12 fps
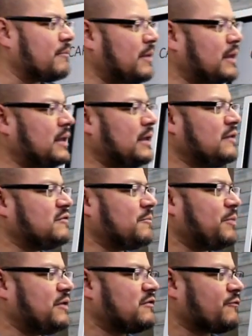be easy
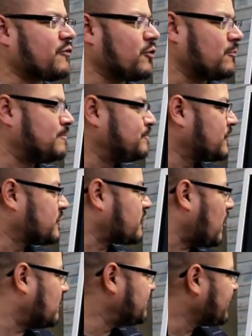peasy for you. So